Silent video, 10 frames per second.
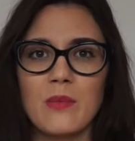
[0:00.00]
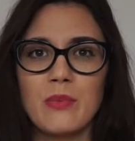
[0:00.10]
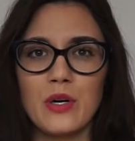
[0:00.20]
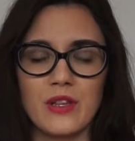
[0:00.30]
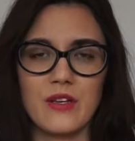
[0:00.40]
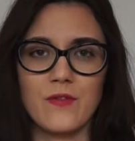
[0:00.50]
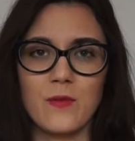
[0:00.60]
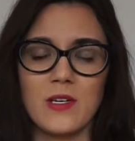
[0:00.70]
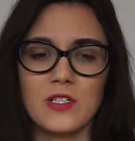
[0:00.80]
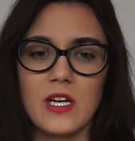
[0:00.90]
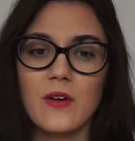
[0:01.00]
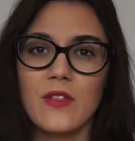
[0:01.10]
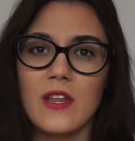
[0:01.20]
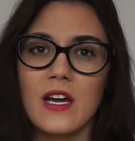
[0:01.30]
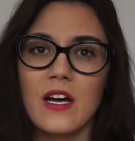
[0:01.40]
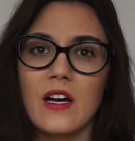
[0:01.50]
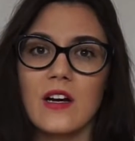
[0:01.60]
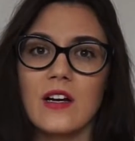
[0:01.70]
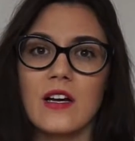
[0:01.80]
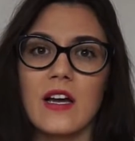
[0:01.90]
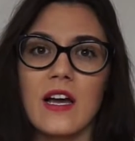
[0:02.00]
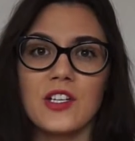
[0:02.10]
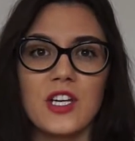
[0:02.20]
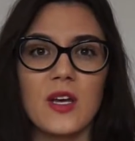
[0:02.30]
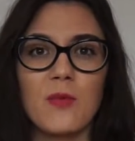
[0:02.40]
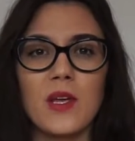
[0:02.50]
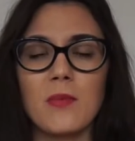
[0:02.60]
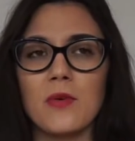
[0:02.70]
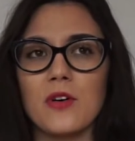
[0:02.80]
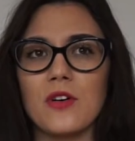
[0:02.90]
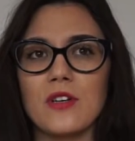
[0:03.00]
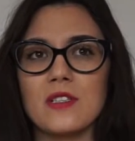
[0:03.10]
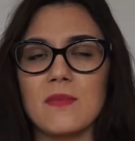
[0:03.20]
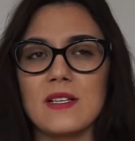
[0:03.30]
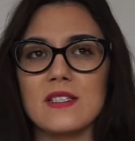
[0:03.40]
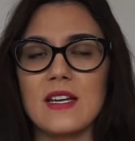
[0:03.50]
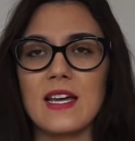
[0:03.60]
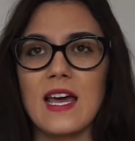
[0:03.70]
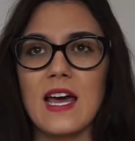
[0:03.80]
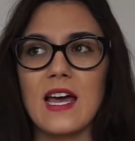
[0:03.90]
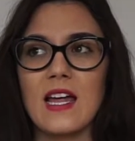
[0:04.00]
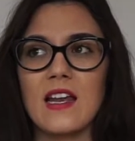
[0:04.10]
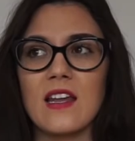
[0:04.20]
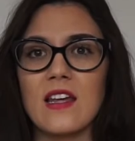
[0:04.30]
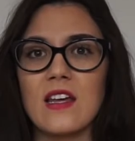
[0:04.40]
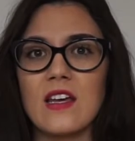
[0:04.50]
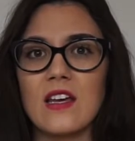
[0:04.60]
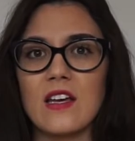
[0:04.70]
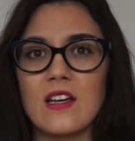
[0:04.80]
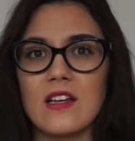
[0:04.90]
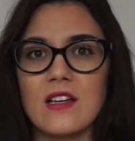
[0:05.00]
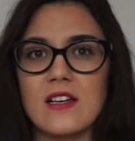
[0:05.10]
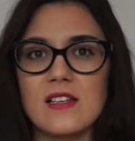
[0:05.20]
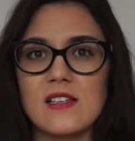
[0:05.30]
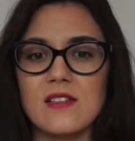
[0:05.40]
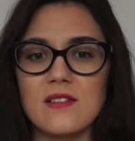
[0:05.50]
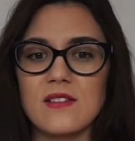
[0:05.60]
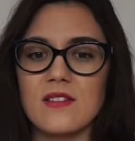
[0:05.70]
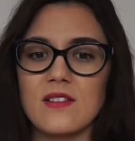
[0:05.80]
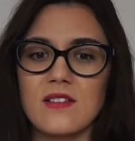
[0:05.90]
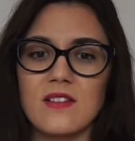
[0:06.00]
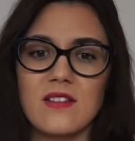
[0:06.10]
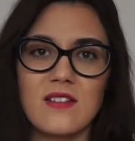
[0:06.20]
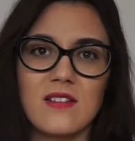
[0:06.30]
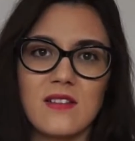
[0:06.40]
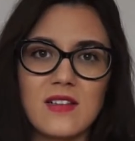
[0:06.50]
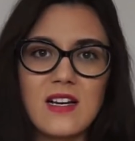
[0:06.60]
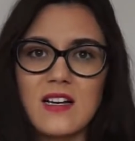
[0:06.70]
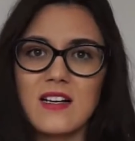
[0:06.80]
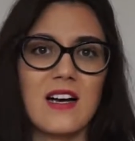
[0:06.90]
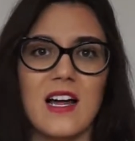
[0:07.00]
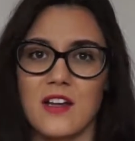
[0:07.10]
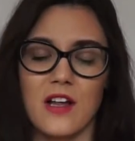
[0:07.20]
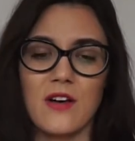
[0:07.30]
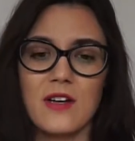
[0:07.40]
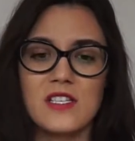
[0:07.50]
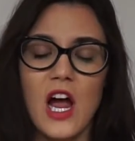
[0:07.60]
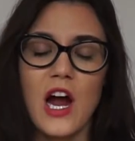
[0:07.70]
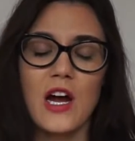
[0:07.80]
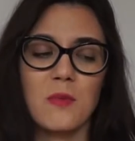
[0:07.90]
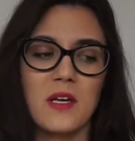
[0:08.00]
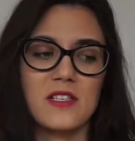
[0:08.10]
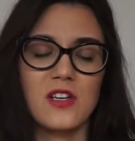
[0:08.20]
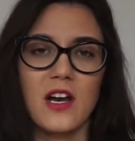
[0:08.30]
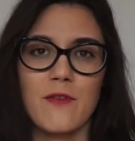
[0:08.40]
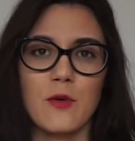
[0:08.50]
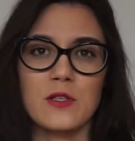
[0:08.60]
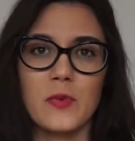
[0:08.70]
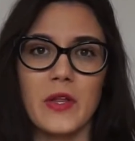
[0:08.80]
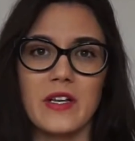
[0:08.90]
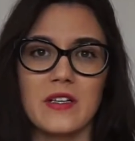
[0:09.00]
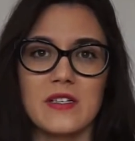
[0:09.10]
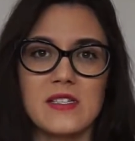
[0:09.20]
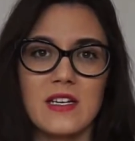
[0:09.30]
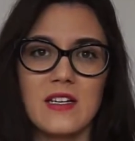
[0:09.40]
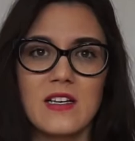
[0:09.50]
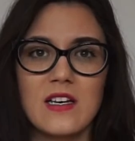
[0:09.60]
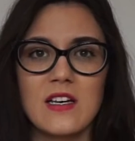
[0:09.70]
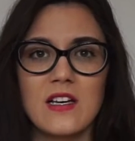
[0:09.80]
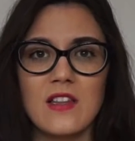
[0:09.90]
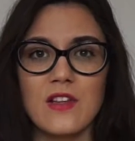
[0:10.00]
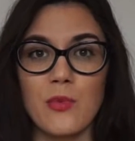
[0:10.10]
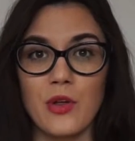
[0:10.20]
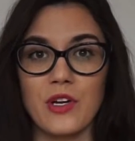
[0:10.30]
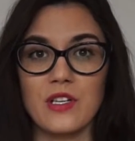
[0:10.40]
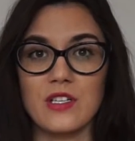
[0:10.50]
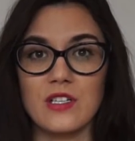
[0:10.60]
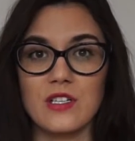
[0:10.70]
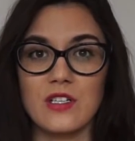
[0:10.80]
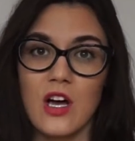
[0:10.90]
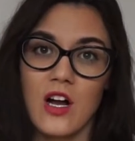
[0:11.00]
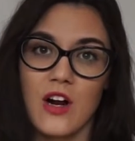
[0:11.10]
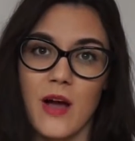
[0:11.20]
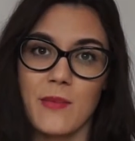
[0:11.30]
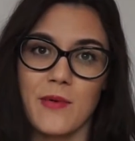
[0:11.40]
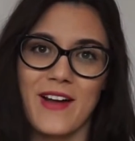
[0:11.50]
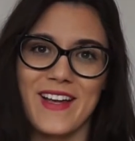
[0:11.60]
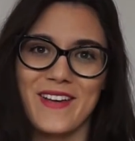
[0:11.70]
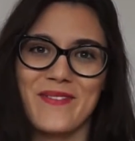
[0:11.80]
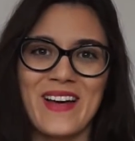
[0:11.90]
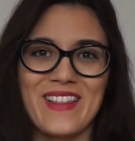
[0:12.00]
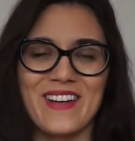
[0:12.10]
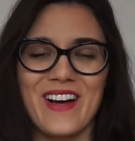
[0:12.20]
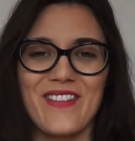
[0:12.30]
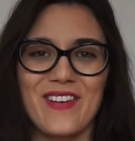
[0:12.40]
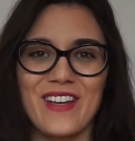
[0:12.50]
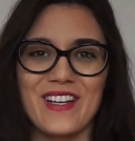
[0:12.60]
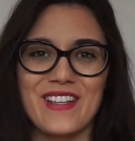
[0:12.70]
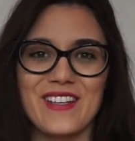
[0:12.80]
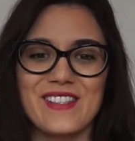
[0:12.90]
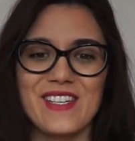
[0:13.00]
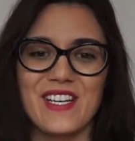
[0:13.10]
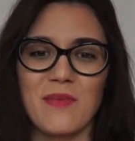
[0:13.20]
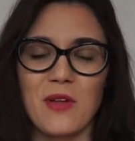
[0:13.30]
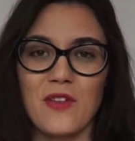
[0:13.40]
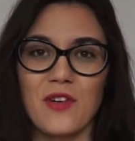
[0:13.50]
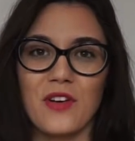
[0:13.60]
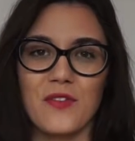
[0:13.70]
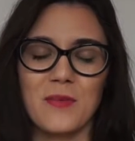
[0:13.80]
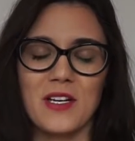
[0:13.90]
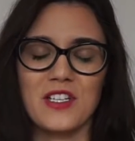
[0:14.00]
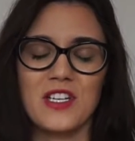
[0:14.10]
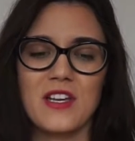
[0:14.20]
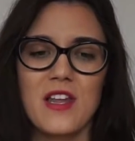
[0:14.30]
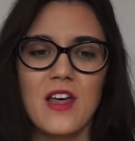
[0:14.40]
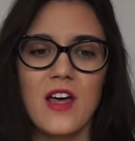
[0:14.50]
put the information out there, educate people as best that I can. And I don't know, it's hard because not everyone's willing to listen. They're willing to talk crap about it, but they're not willing to listen about the real information.